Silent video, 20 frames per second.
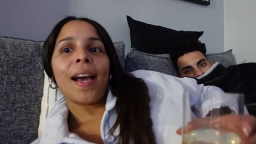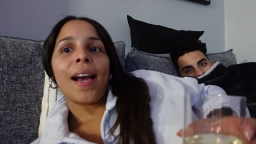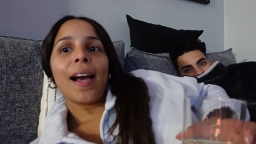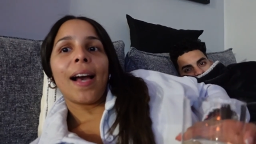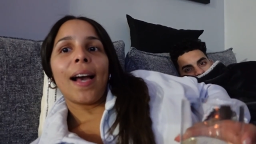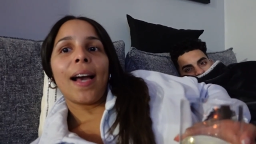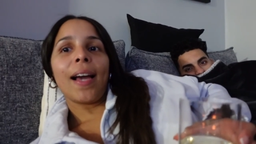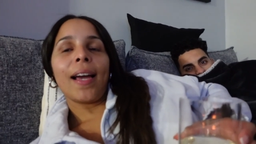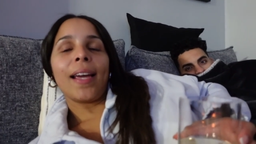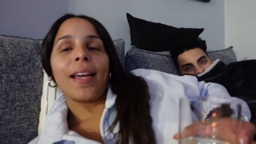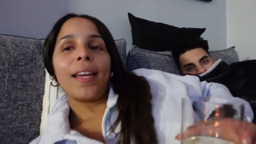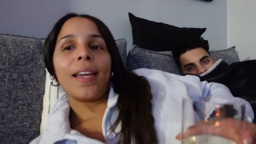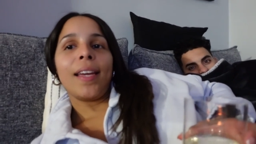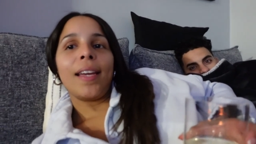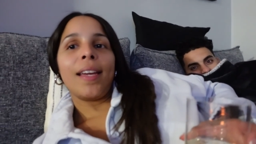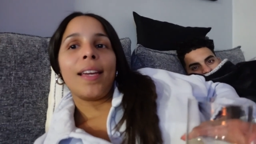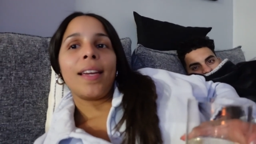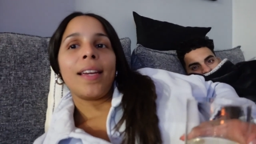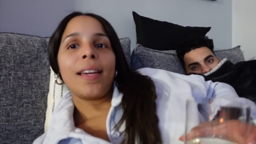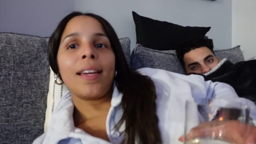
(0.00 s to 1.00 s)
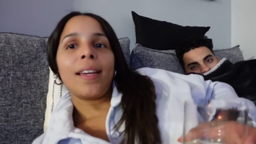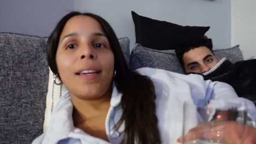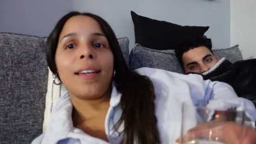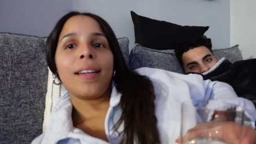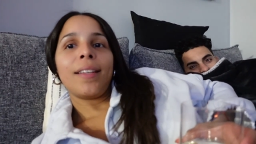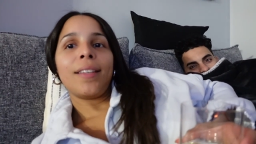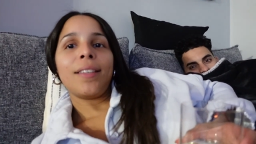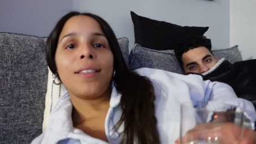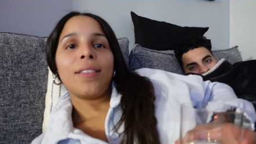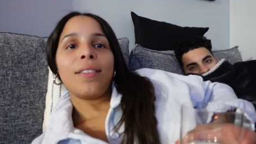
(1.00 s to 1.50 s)
I
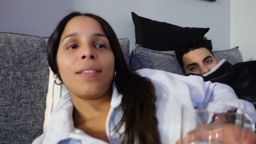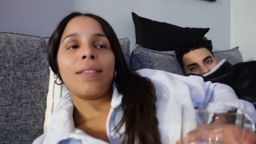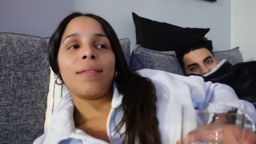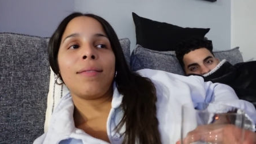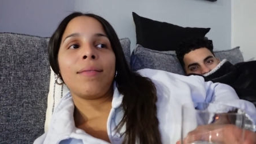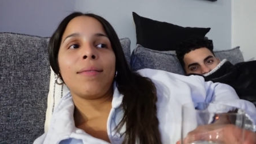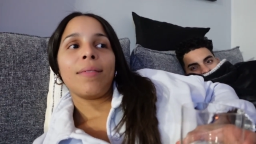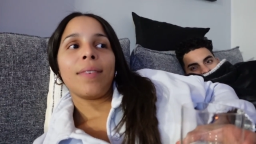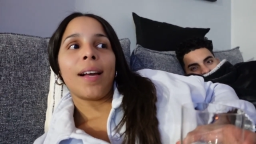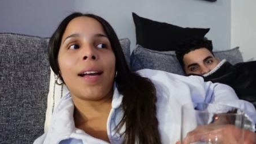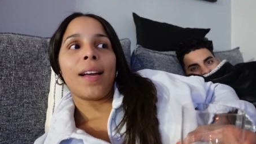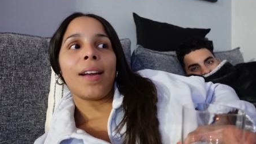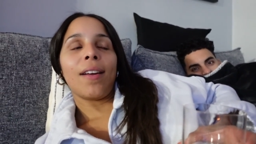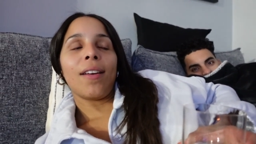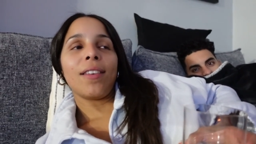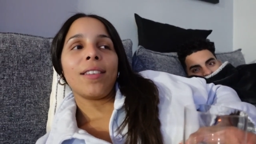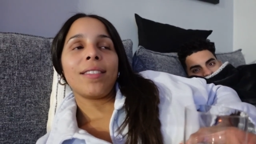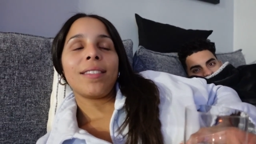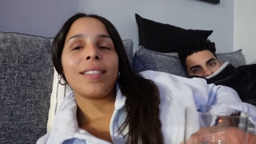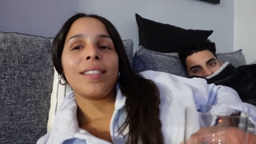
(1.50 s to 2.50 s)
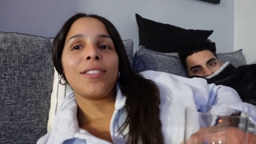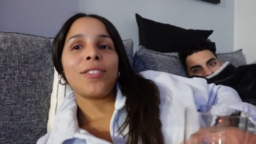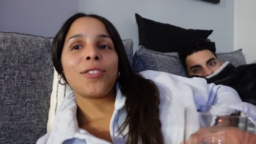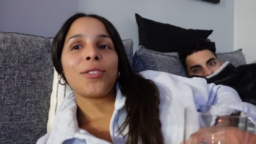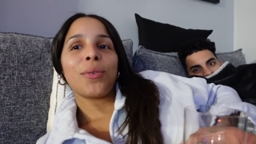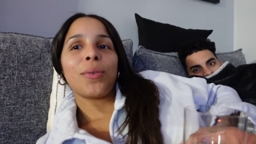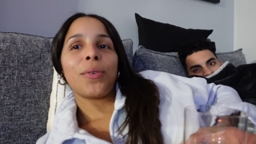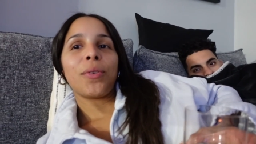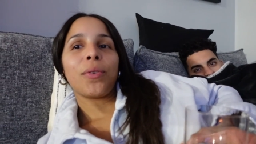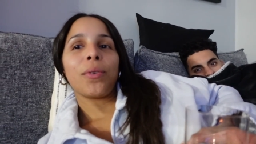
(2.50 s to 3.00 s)
I honestly
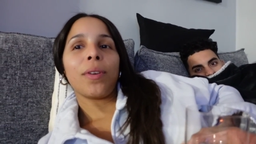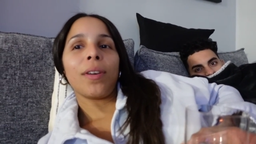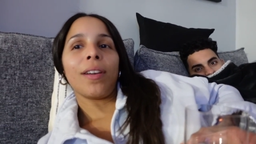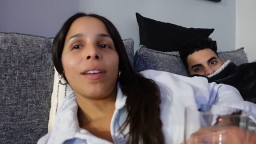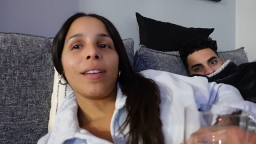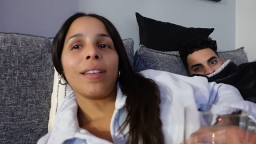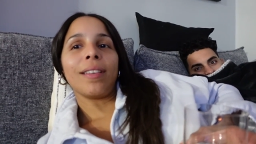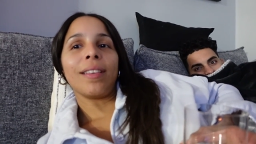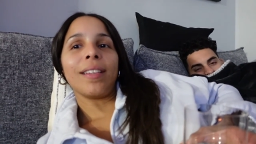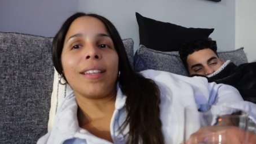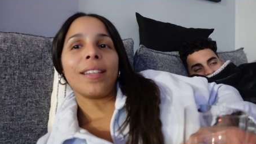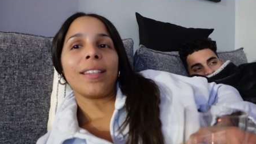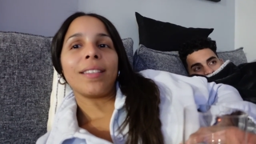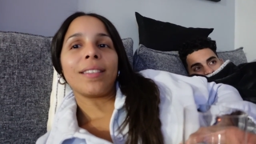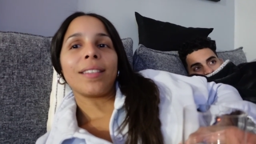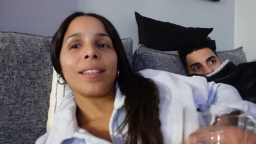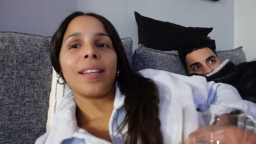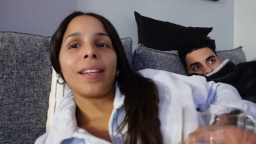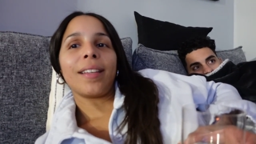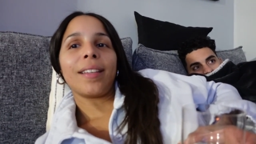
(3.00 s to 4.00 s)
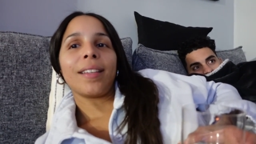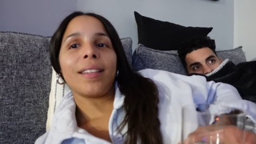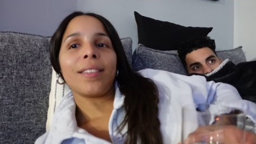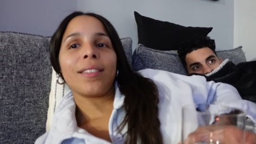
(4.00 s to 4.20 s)
showed you a lot of things like the